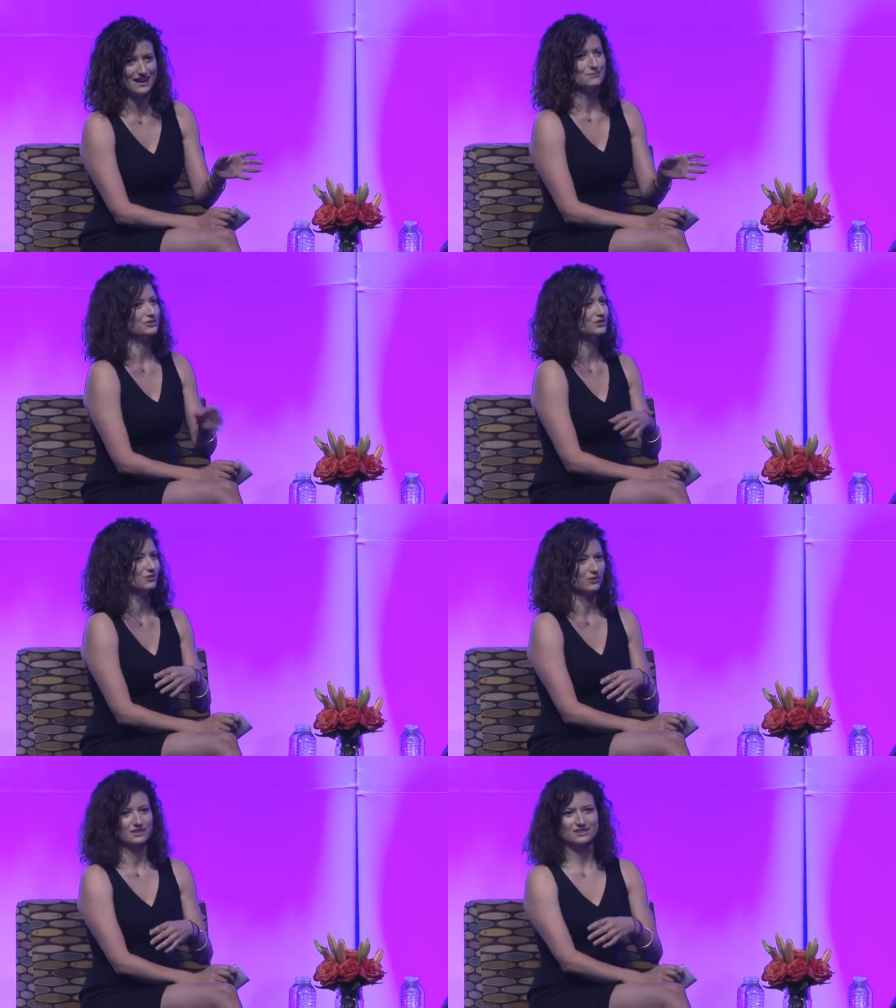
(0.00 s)
the Apple
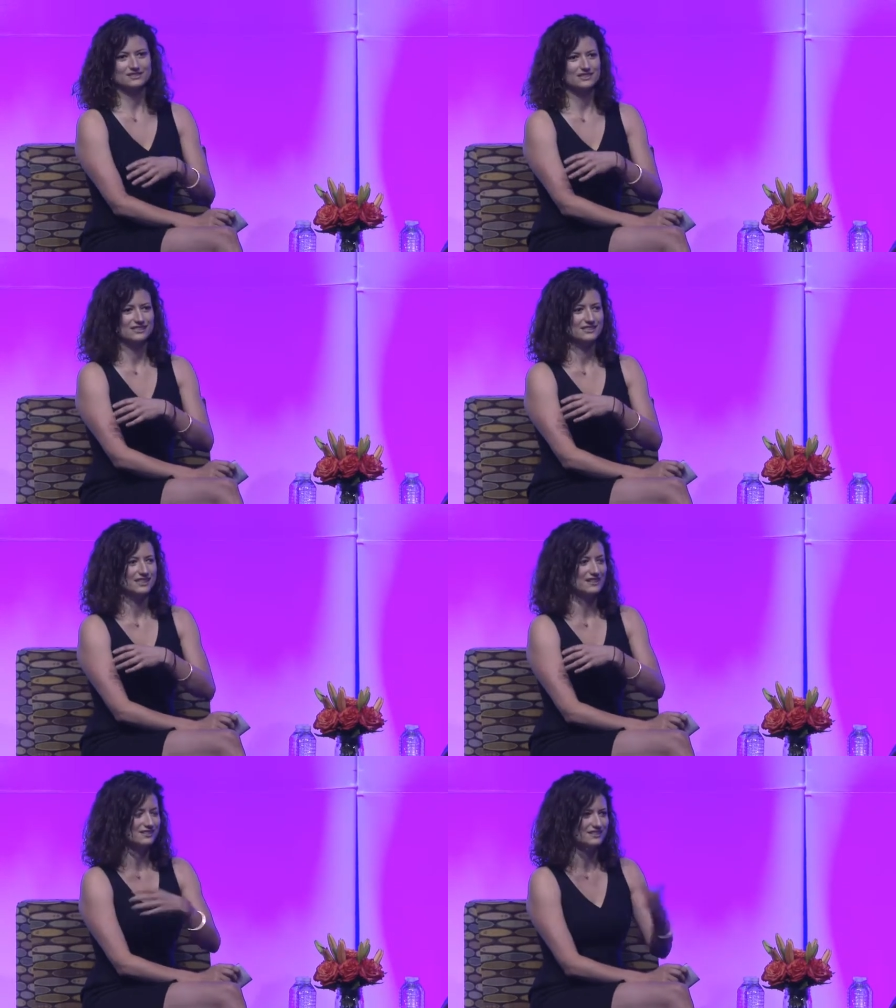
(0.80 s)
Store. It's, it's
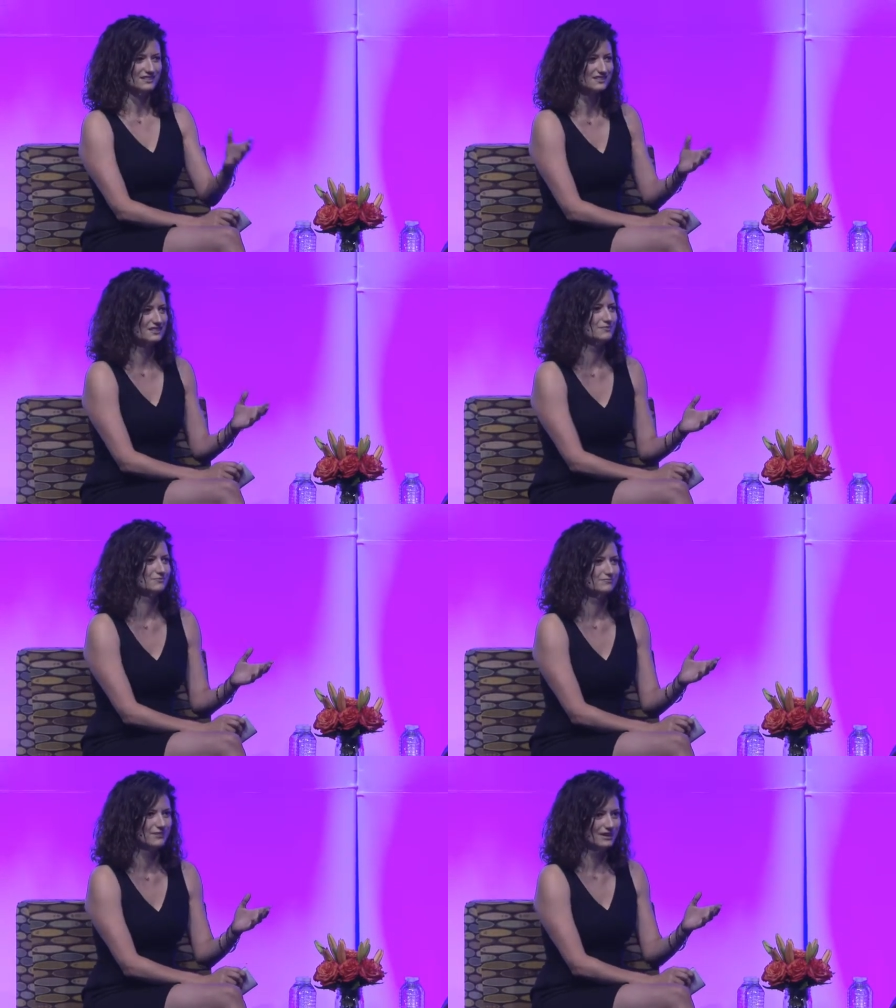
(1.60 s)
set to, to
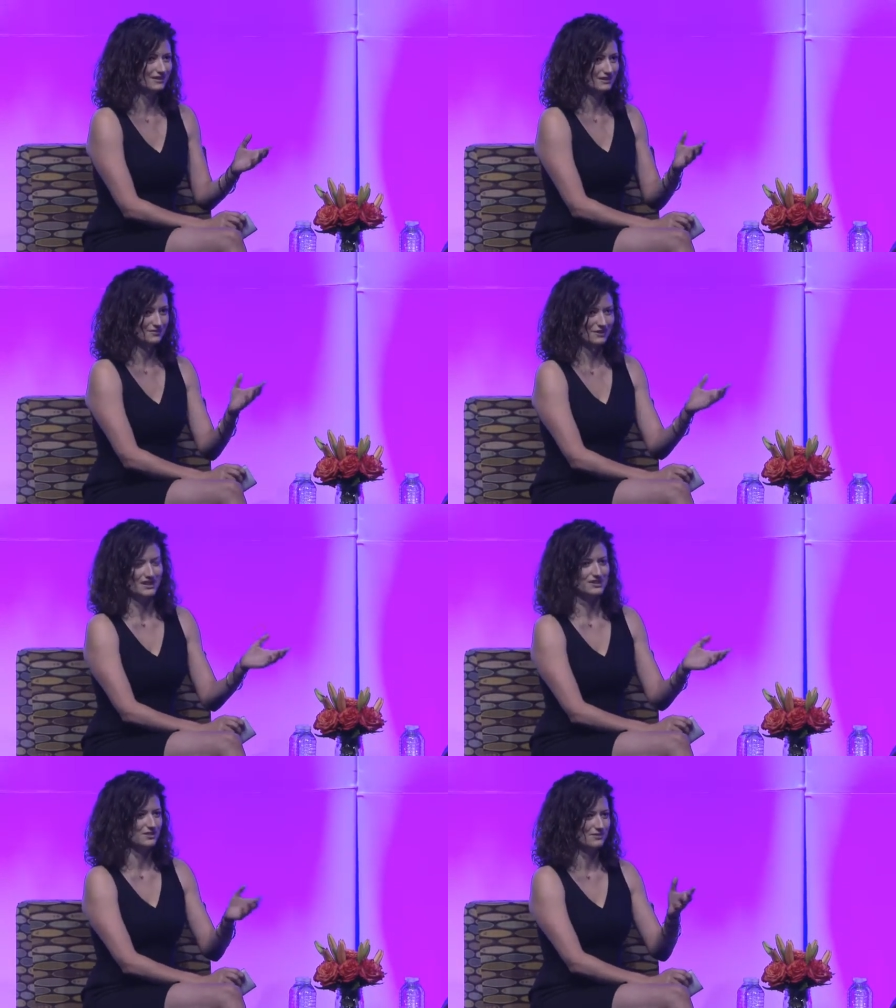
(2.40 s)
make Kim
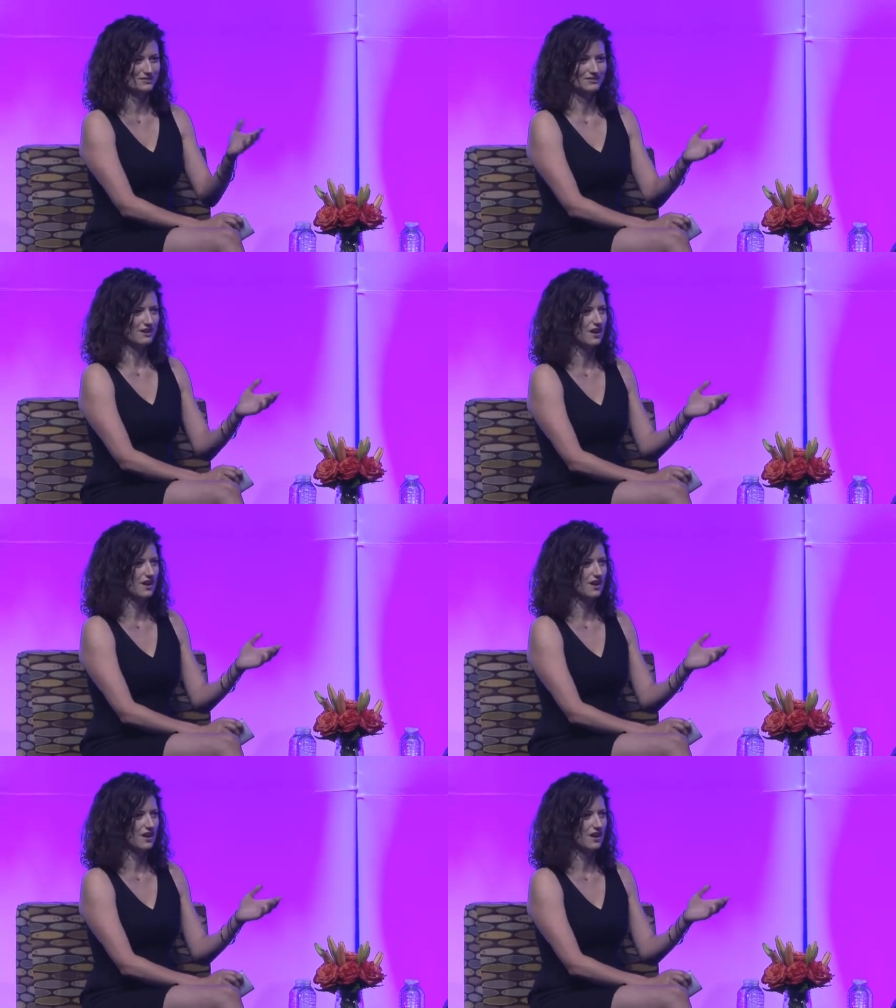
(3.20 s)
Kardashian about